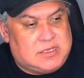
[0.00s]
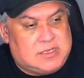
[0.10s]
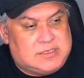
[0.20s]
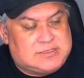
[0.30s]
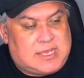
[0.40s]

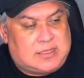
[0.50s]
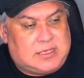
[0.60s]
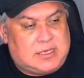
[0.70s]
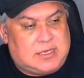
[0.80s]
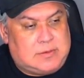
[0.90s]

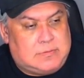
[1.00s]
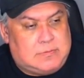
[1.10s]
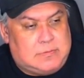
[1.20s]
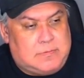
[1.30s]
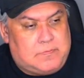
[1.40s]
Sadly,
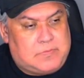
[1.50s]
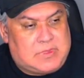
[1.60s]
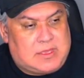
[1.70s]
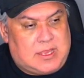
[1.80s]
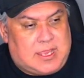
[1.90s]

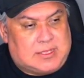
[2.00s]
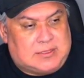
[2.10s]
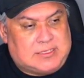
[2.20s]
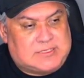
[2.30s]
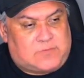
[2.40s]
at
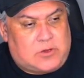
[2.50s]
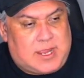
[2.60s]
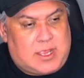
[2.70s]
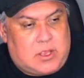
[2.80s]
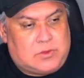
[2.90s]
least for
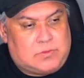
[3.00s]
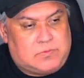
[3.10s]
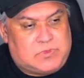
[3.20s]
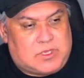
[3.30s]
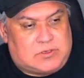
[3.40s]
now,
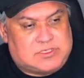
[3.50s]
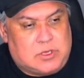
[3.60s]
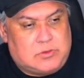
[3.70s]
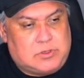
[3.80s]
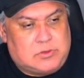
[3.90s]
there is
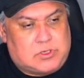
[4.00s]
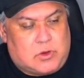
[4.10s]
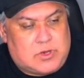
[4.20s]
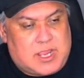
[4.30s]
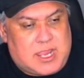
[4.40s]
no new
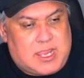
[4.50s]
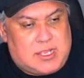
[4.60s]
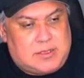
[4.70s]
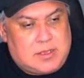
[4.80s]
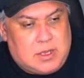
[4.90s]
Kona N.